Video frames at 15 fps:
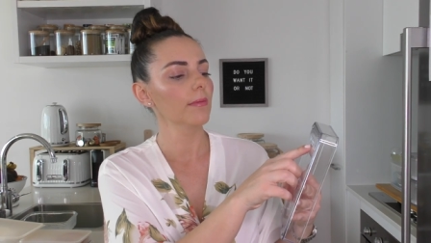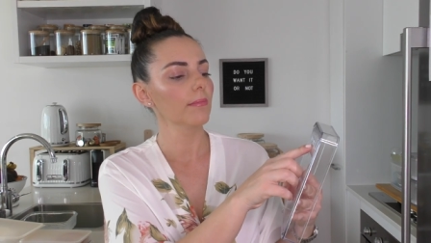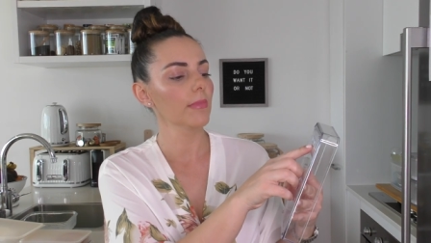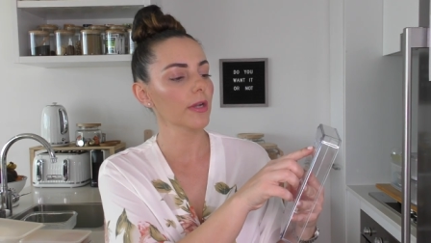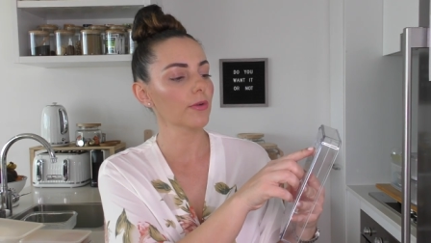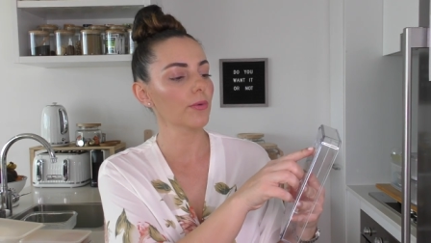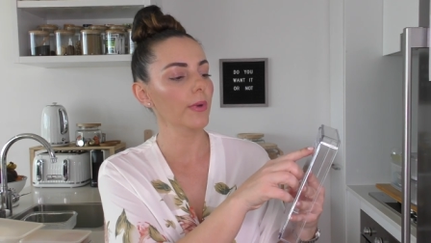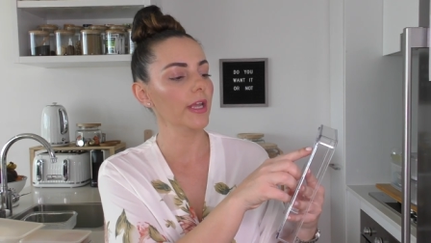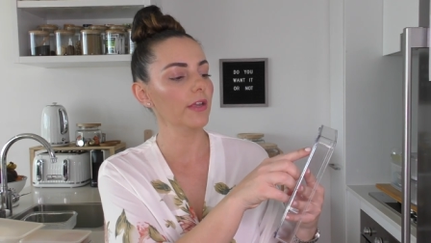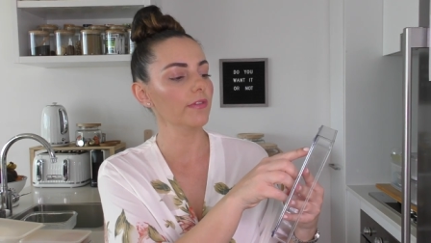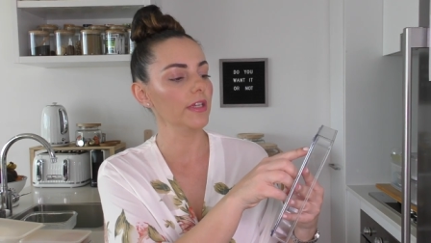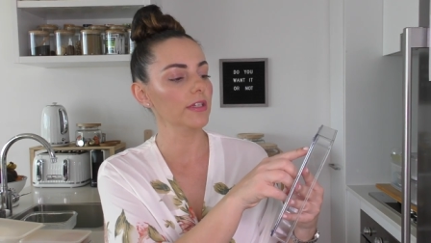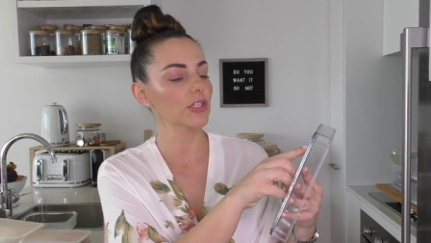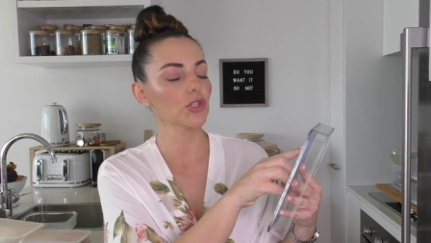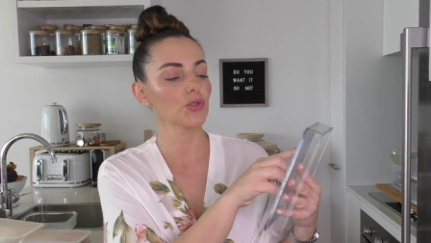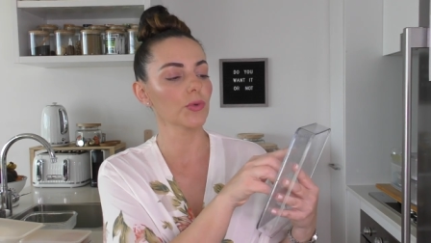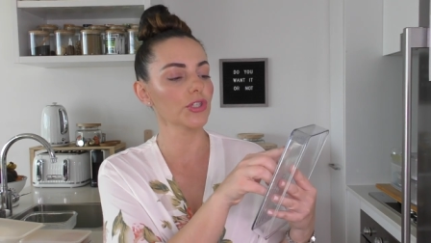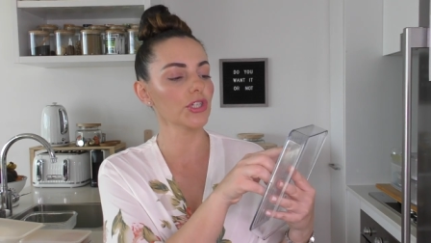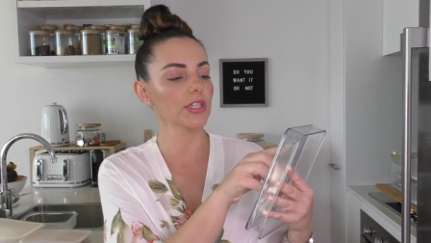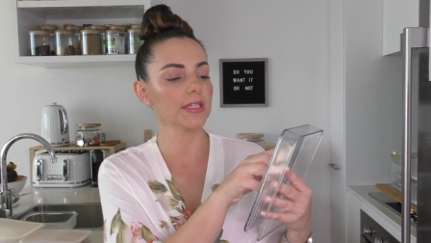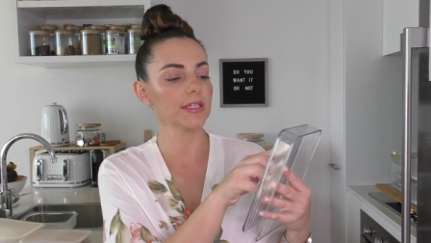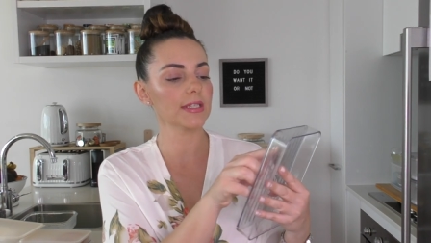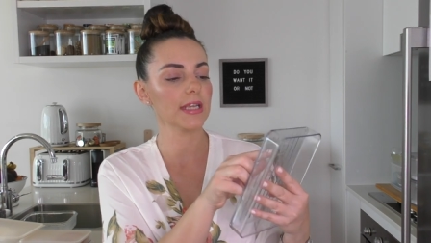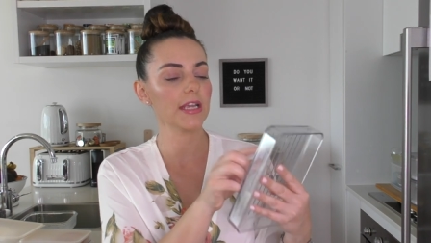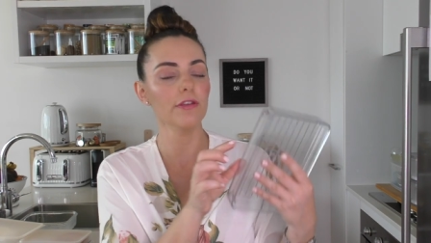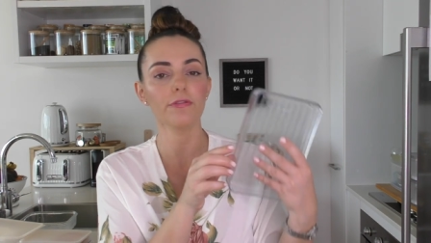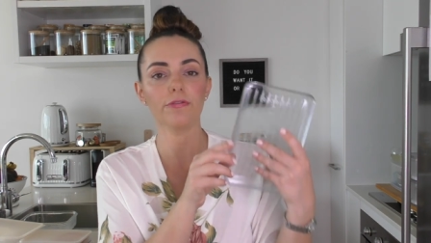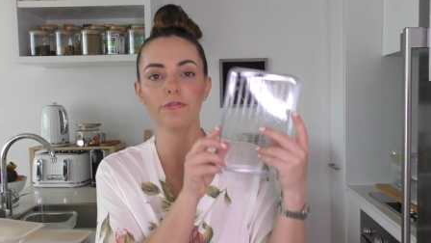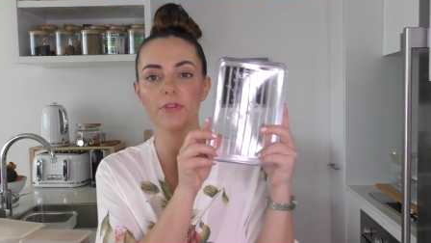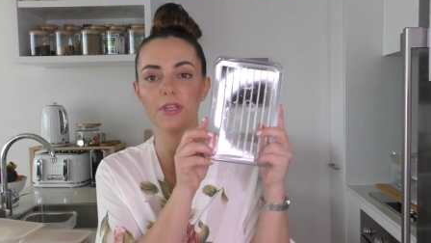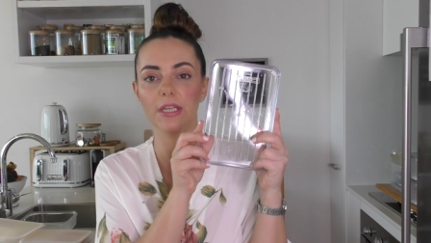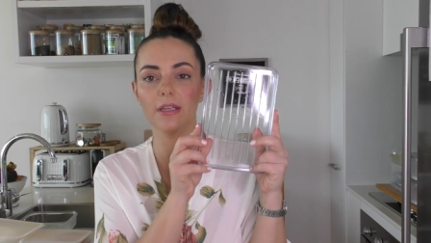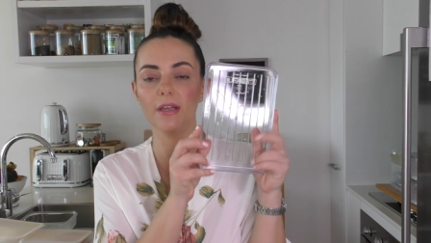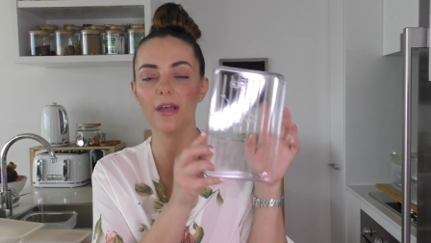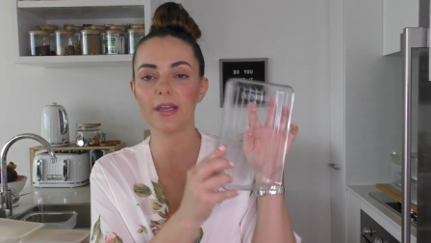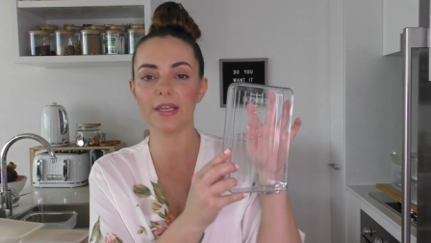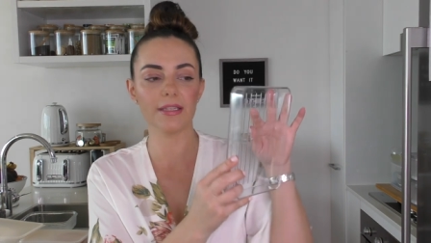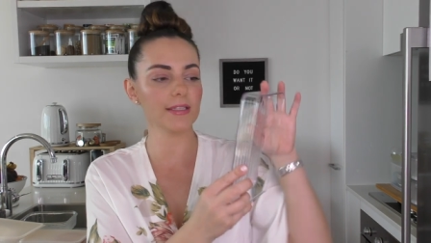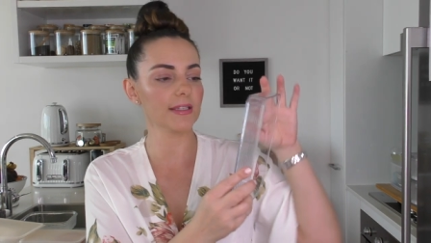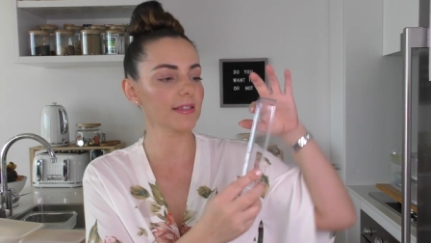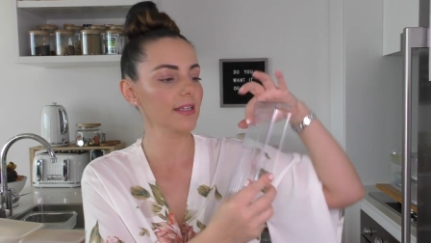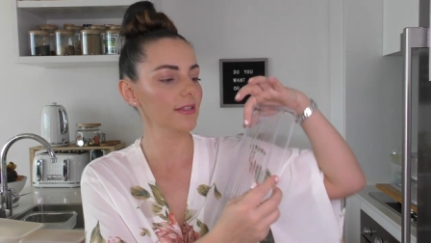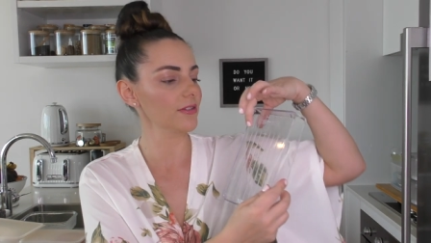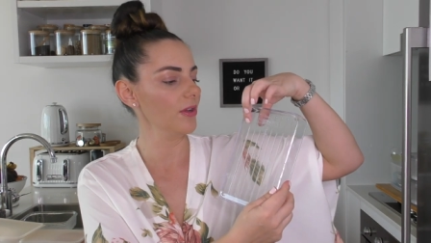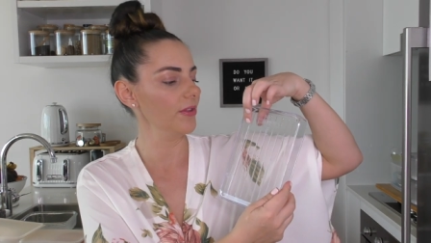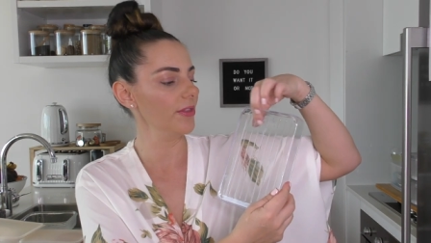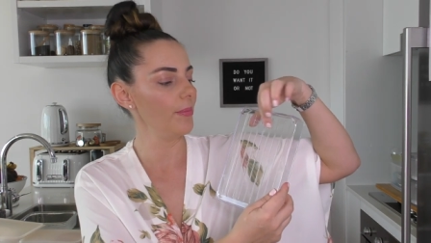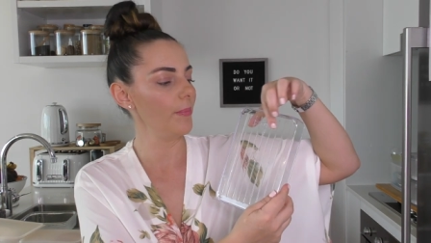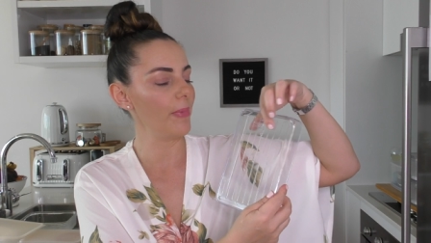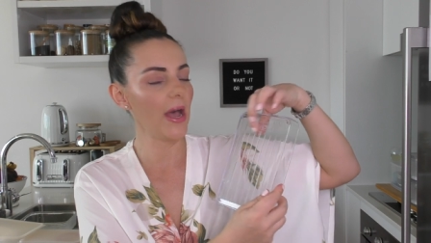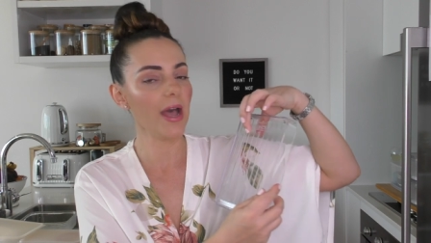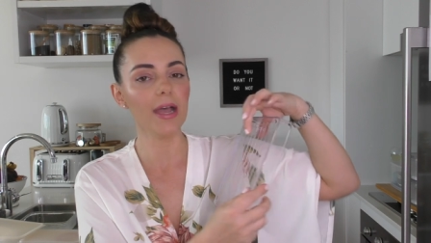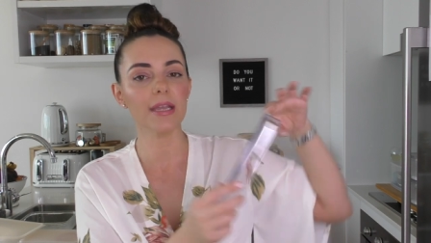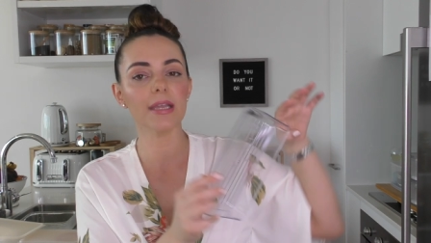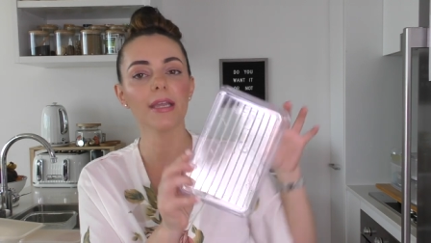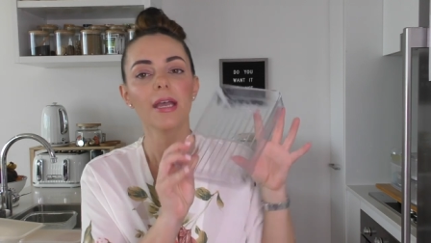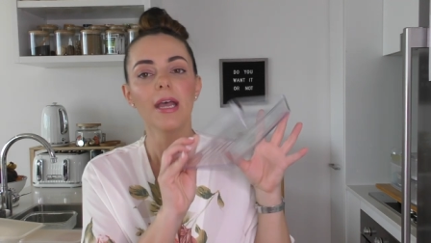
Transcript: microwave and dishwasher safe here as it says on the back